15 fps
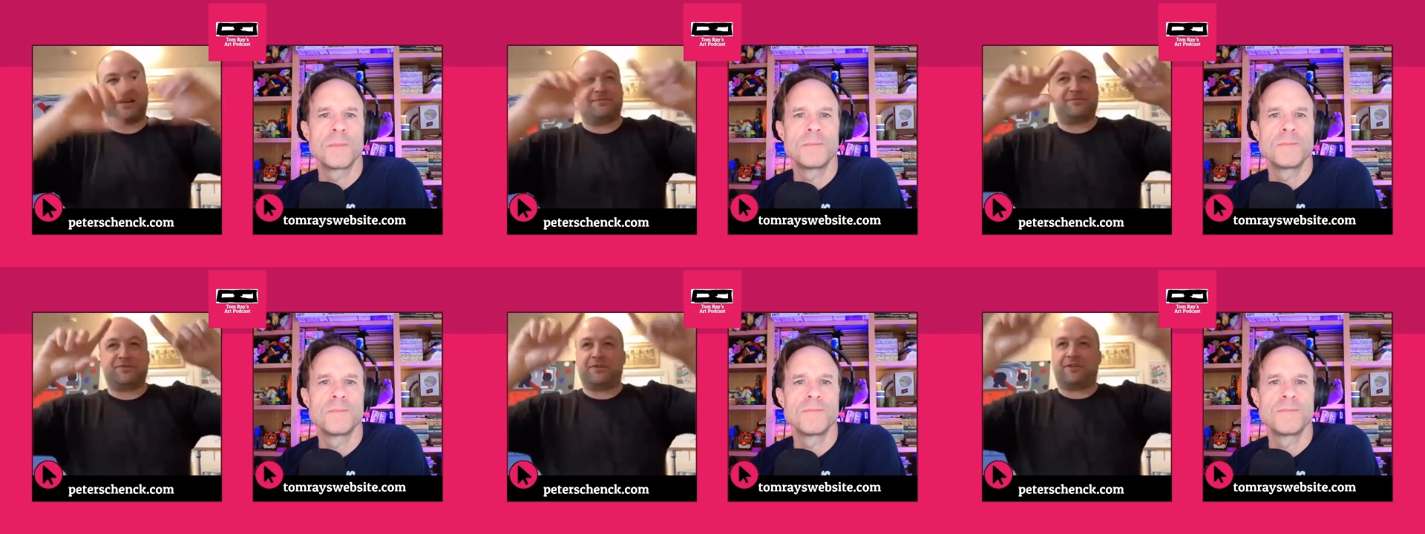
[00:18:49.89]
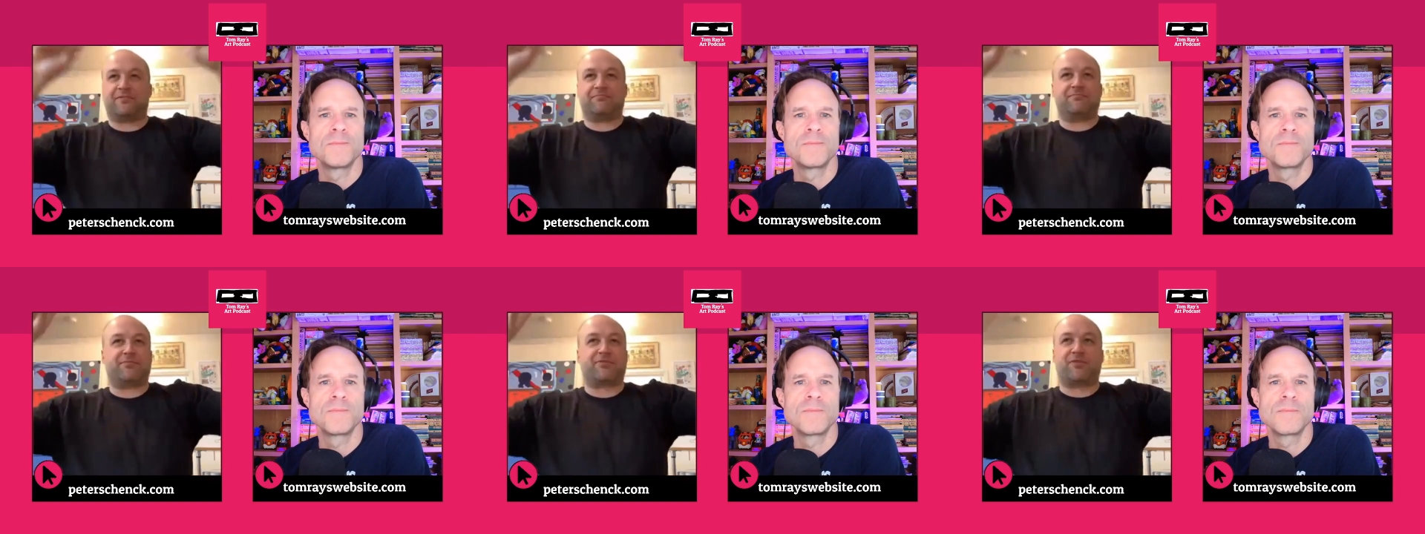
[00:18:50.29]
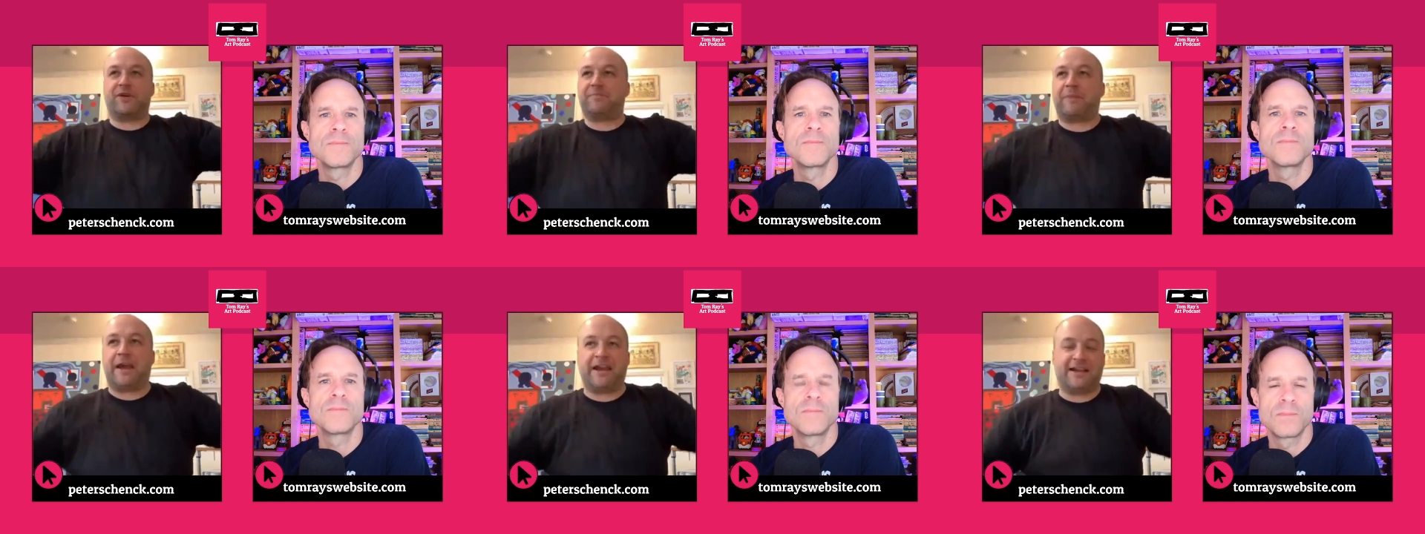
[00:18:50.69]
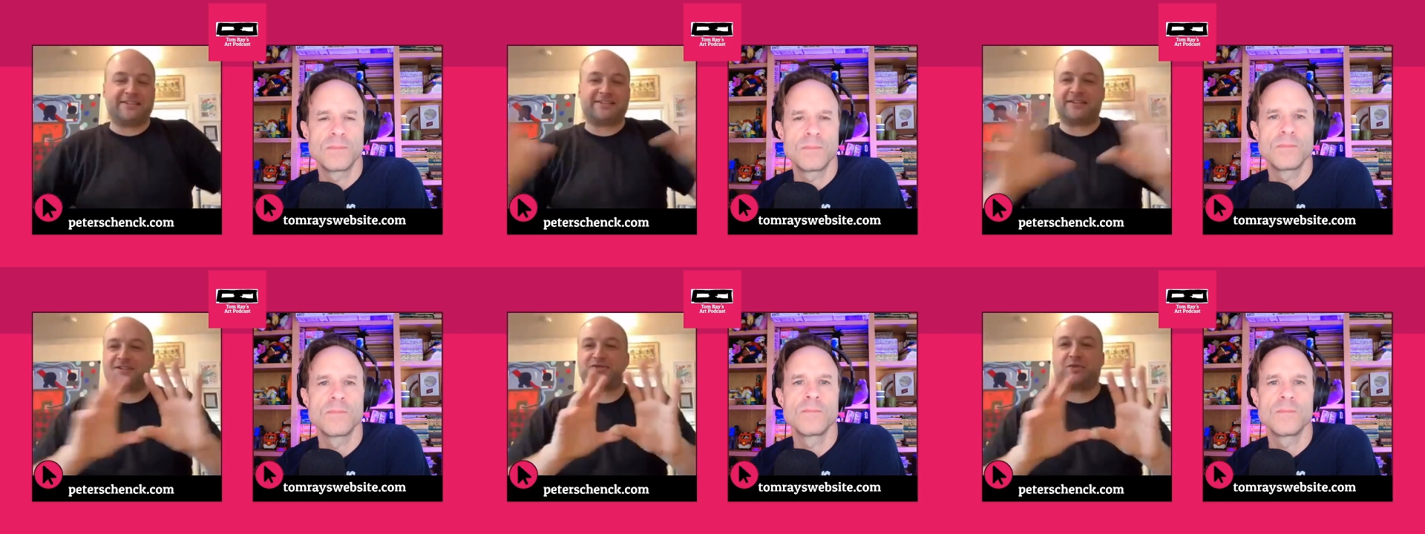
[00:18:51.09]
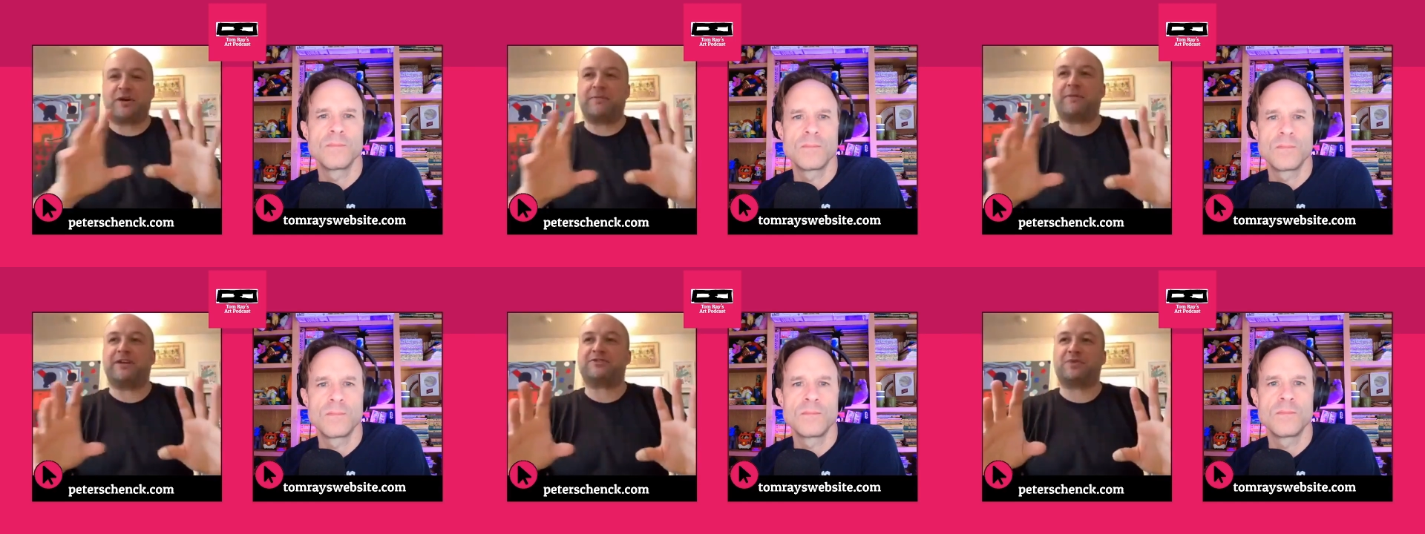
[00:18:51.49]
Speaker 1: I'm doing three paintings that are
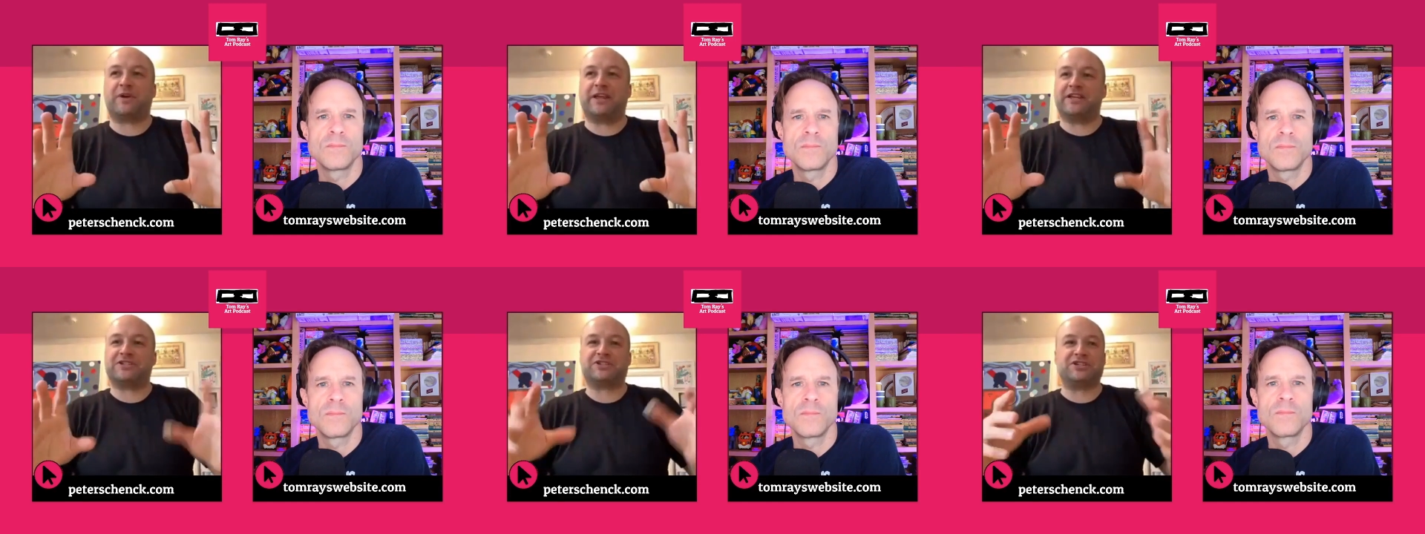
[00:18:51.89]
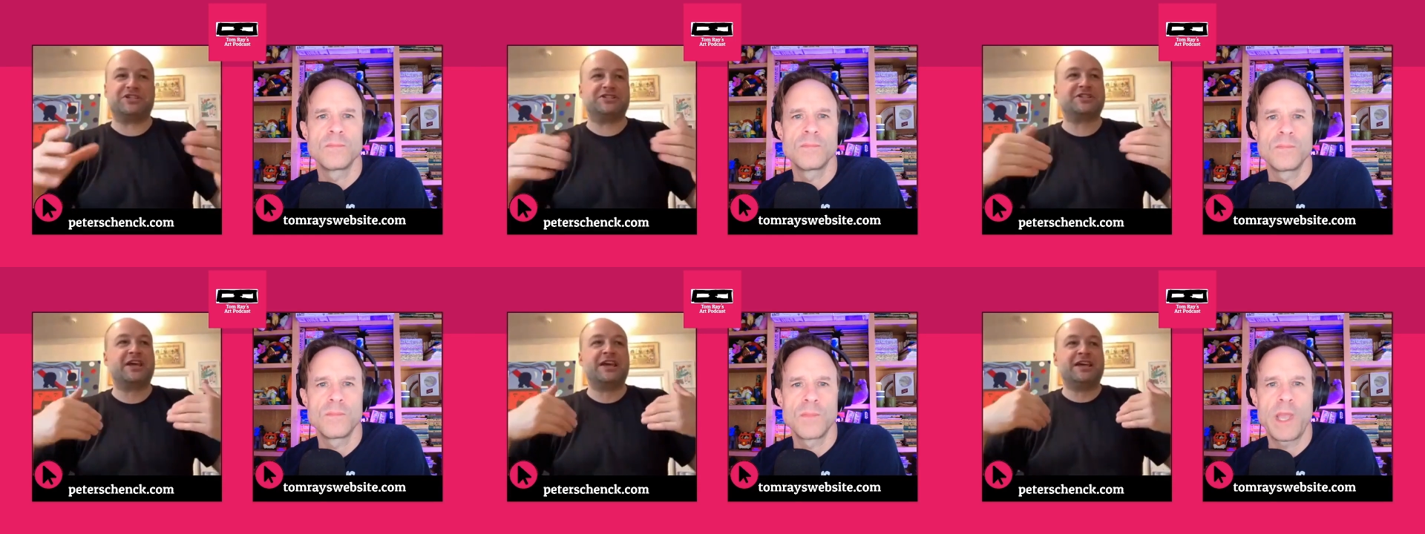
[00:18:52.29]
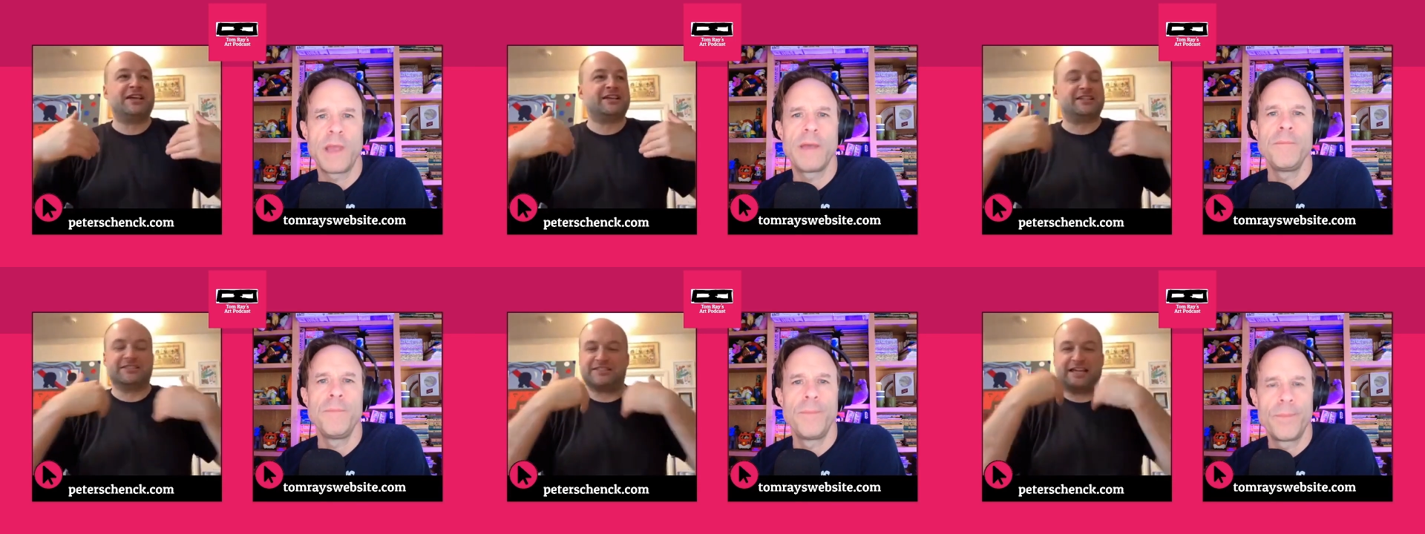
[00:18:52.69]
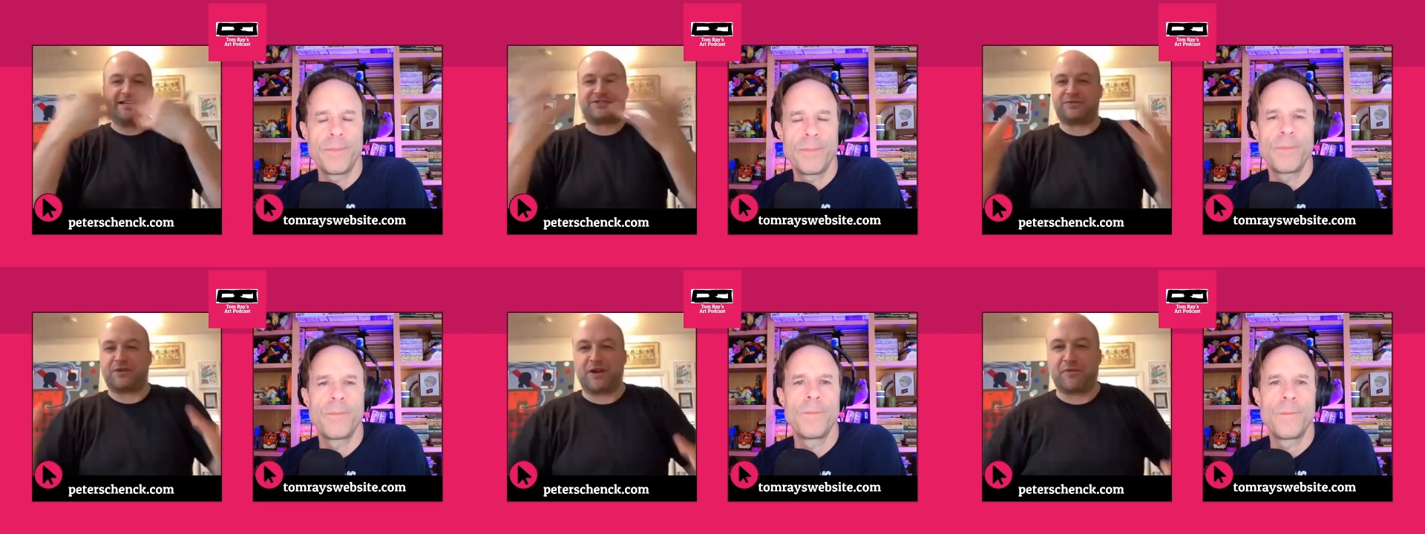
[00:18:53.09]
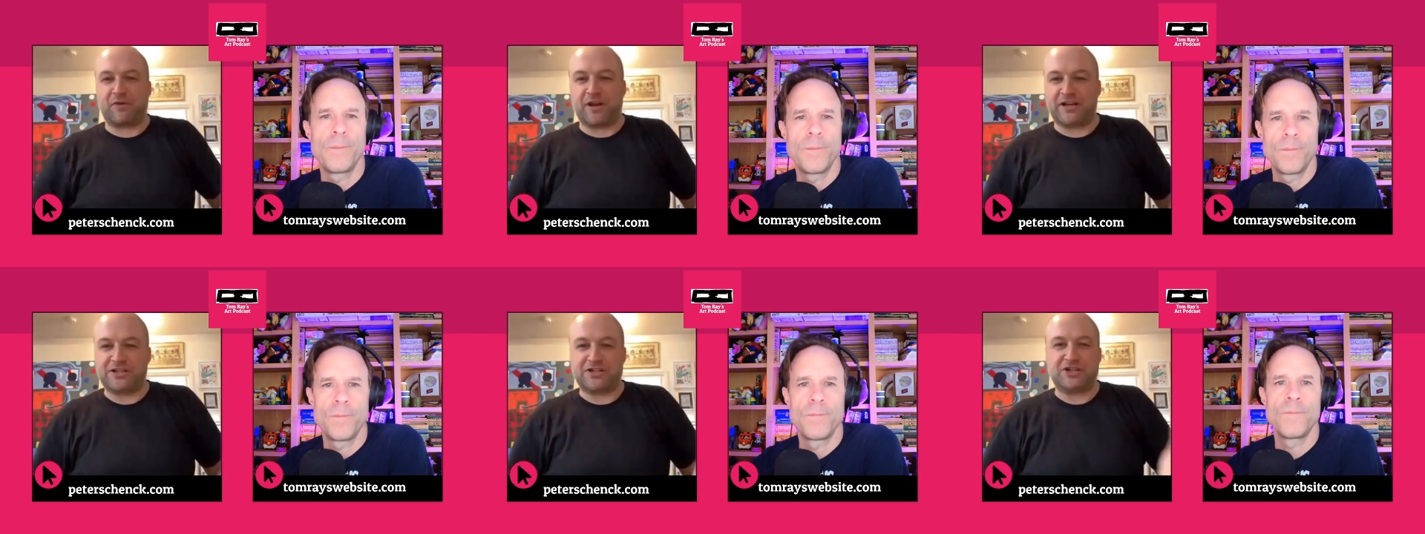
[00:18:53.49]
20 by 20 inches because okay. that's what I
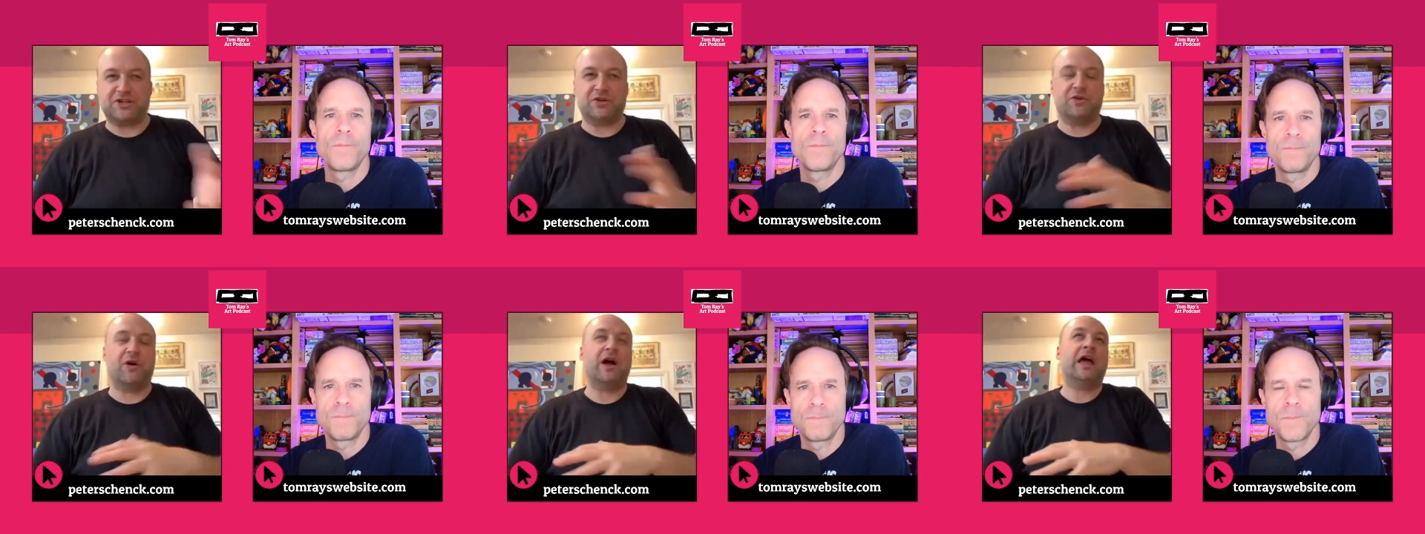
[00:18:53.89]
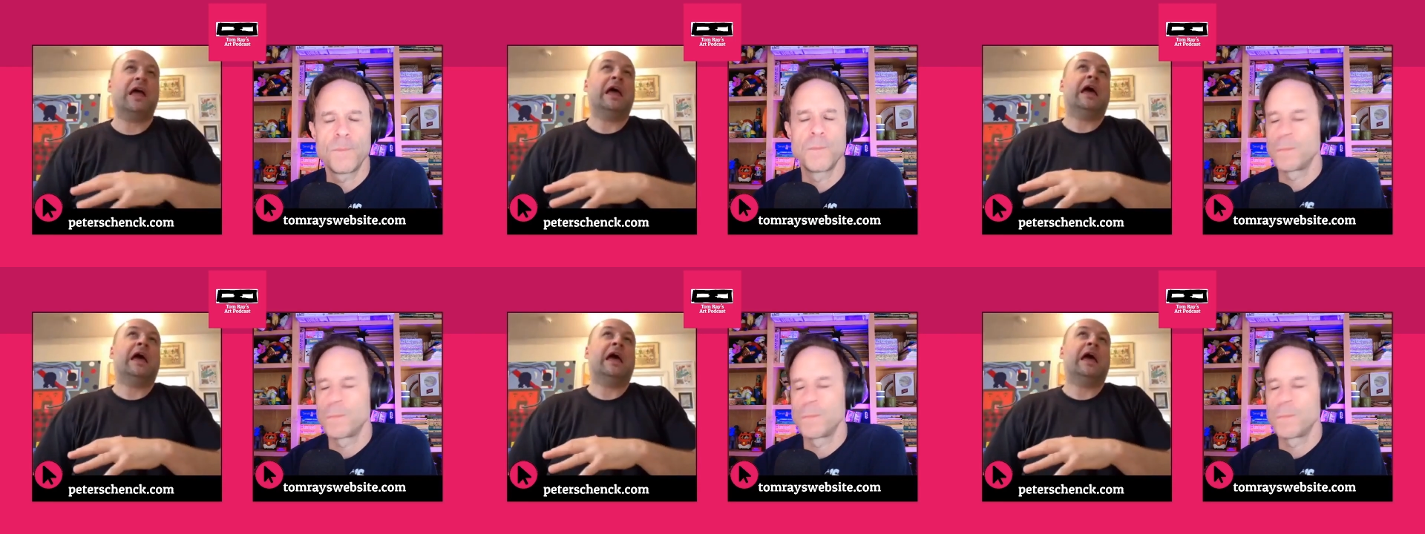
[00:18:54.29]
want to do.